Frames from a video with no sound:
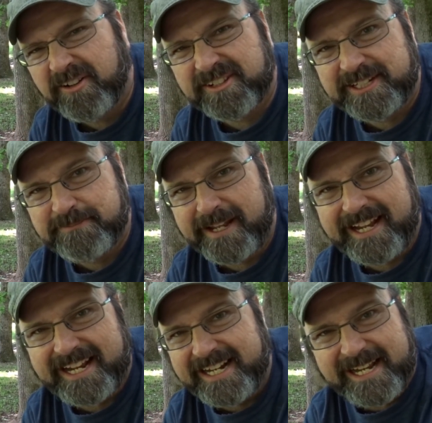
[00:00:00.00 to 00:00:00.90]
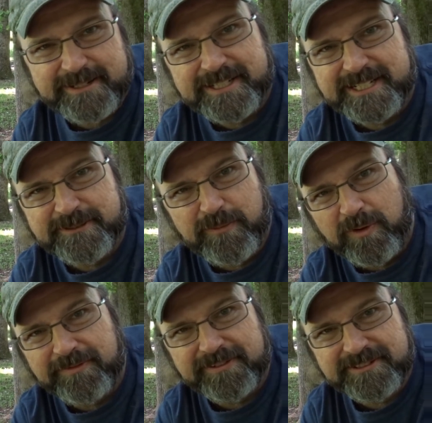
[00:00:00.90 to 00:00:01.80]
only you pay 88 cents
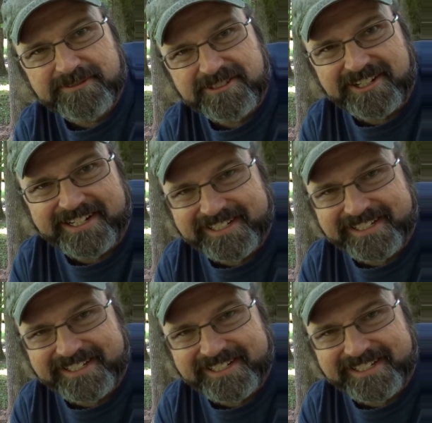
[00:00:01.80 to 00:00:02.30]
more for treat.